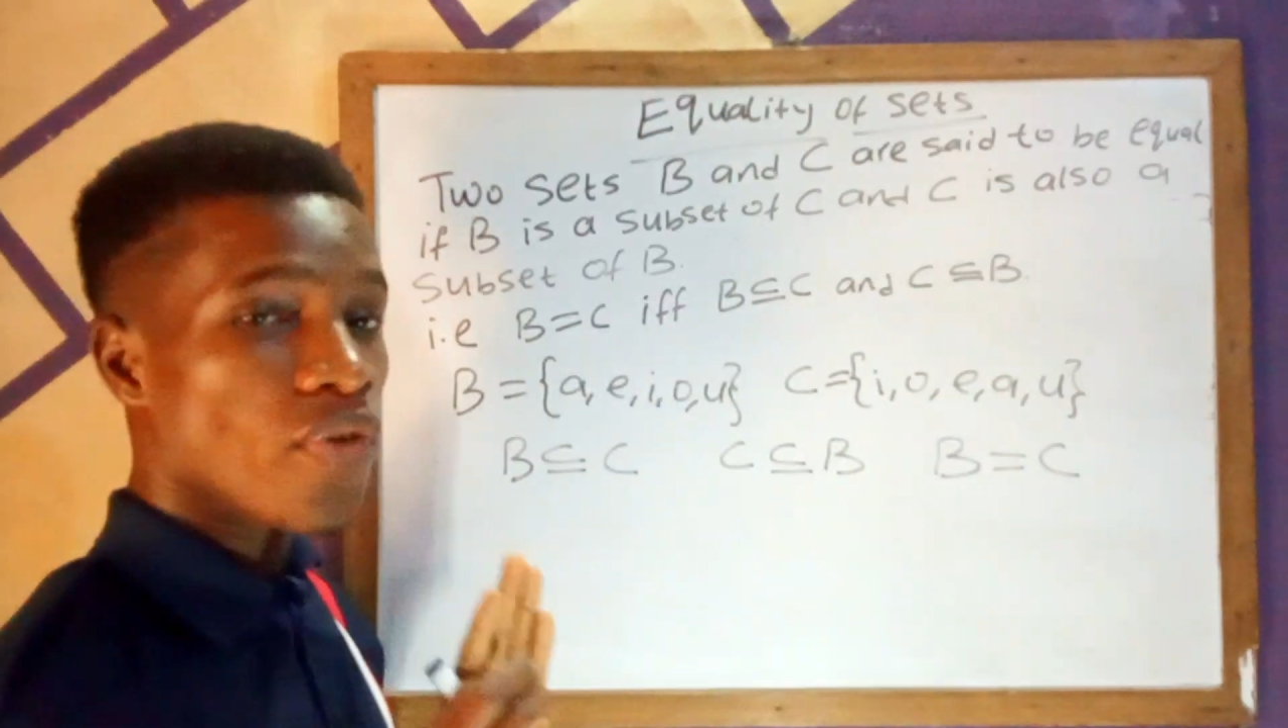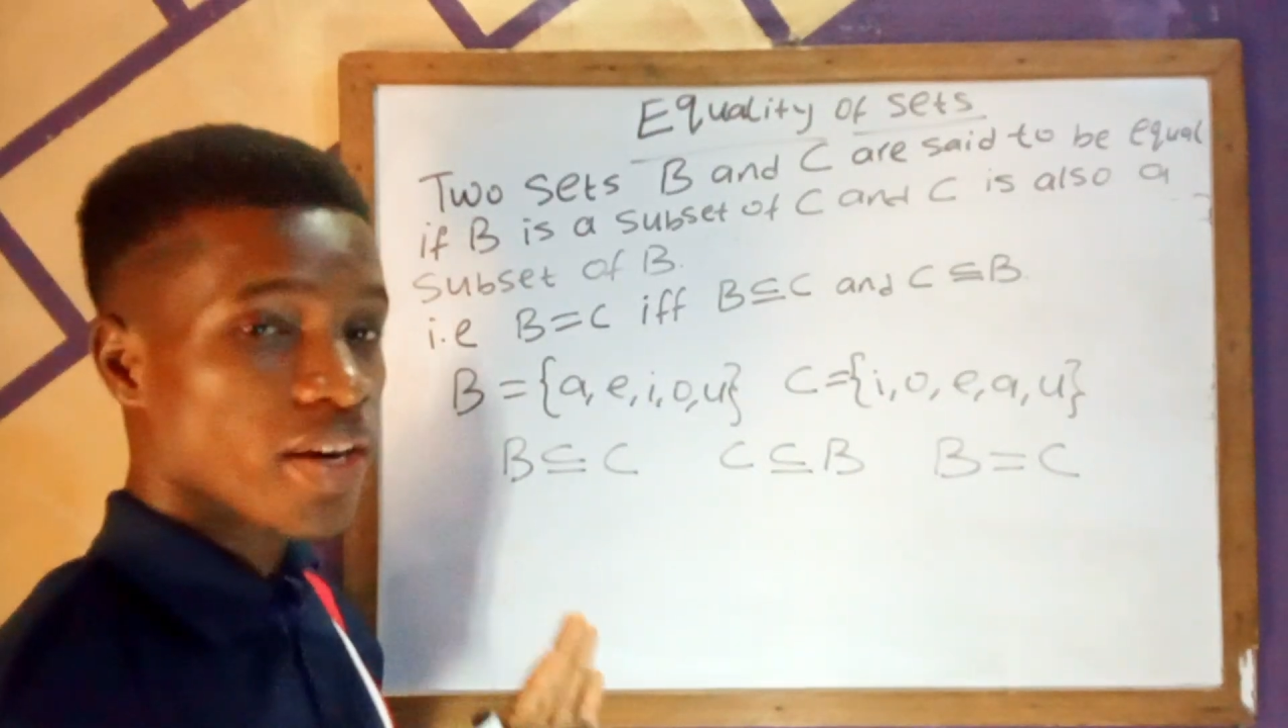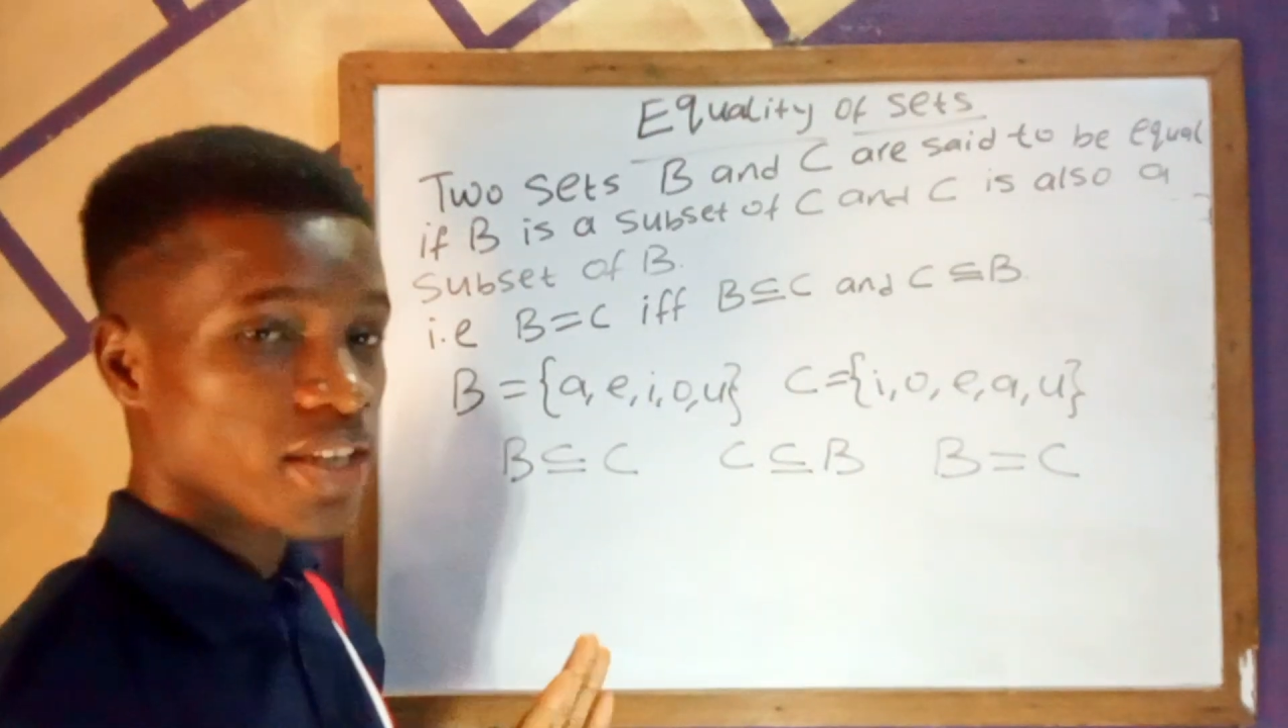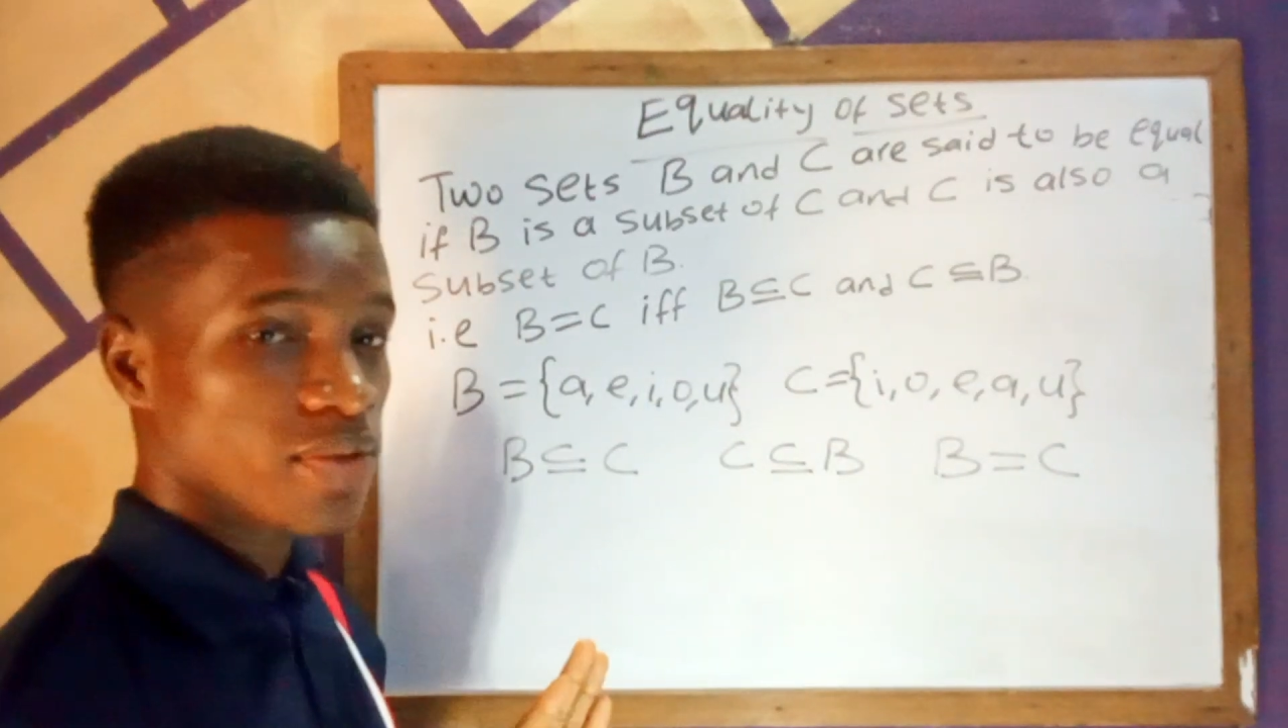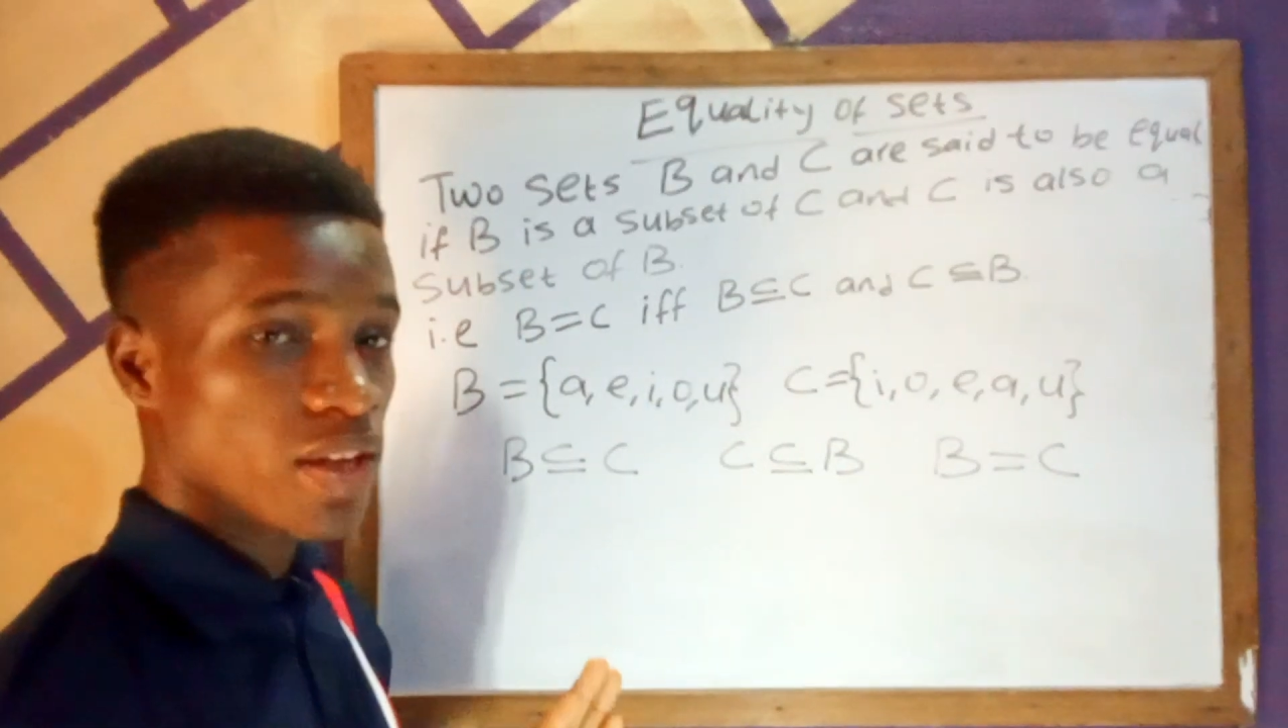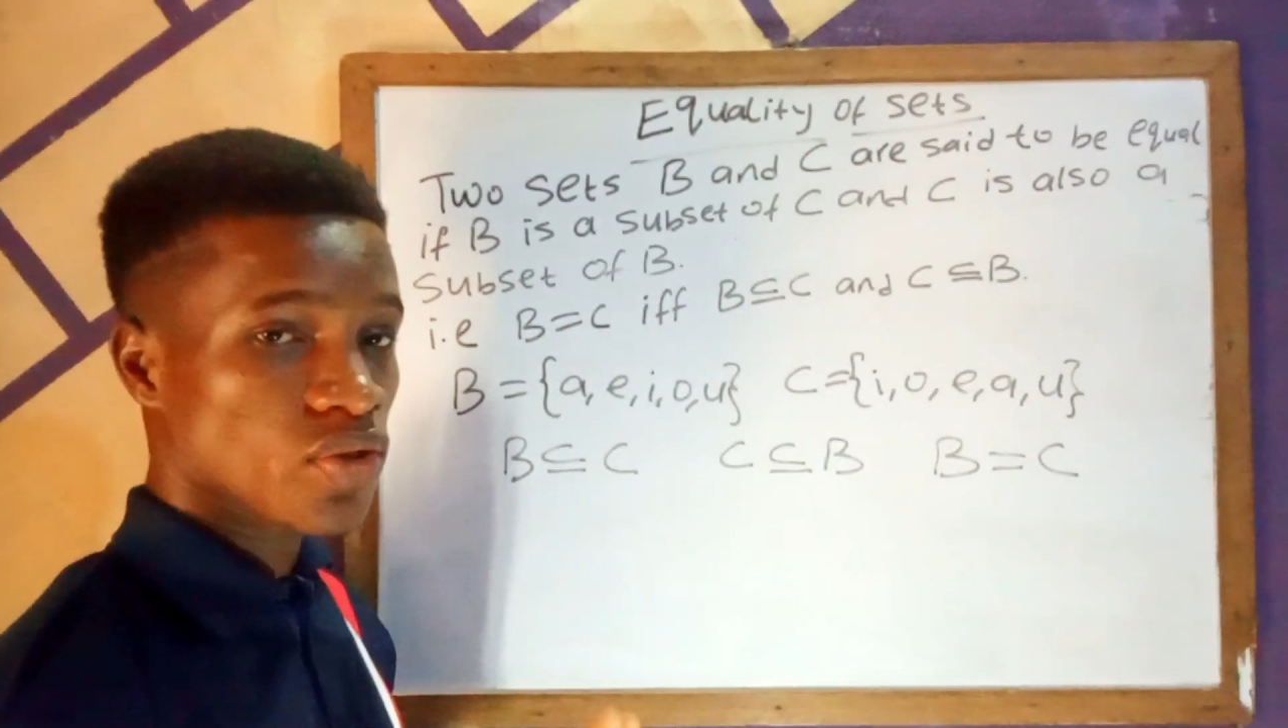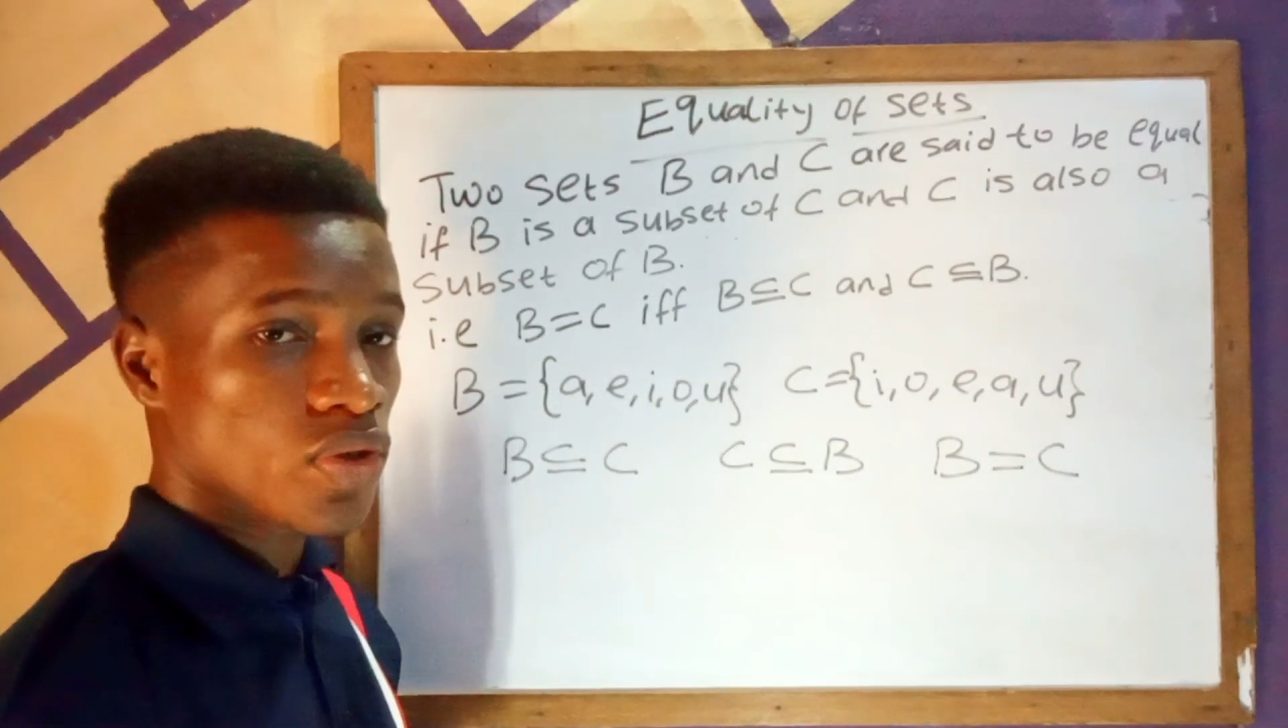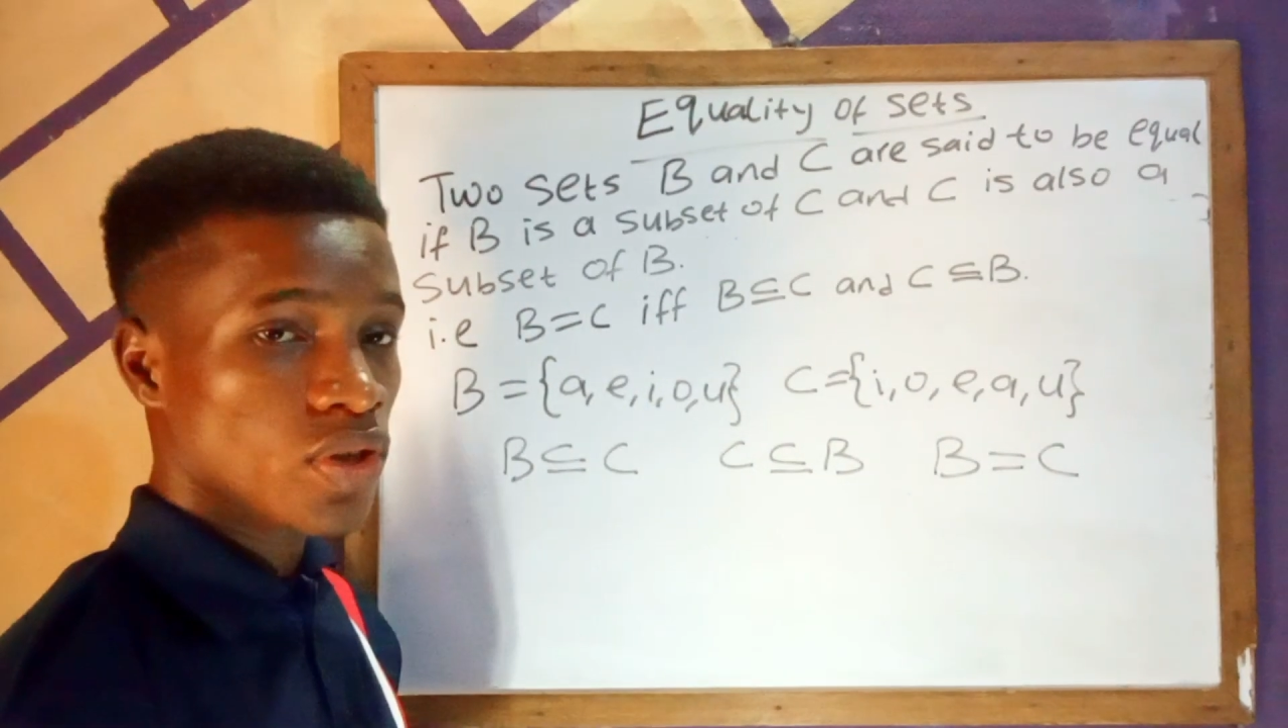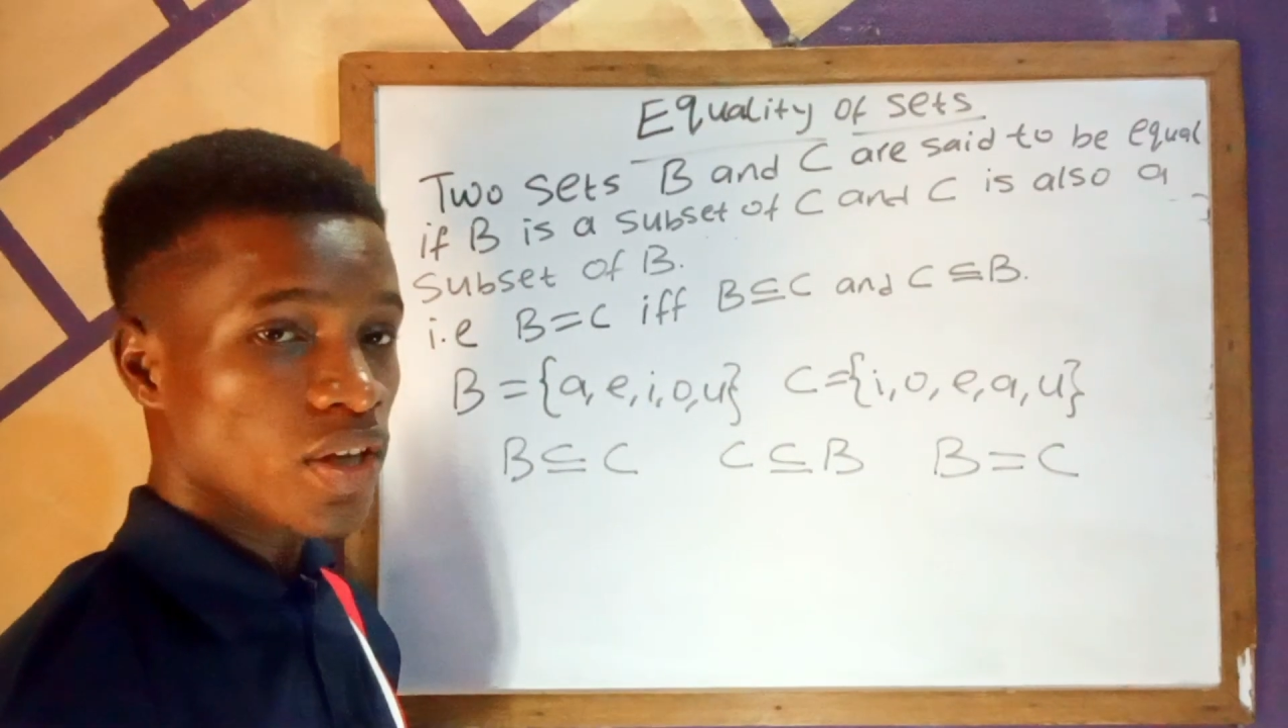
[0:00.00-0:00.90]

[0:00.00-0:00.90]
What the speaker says: of arrangement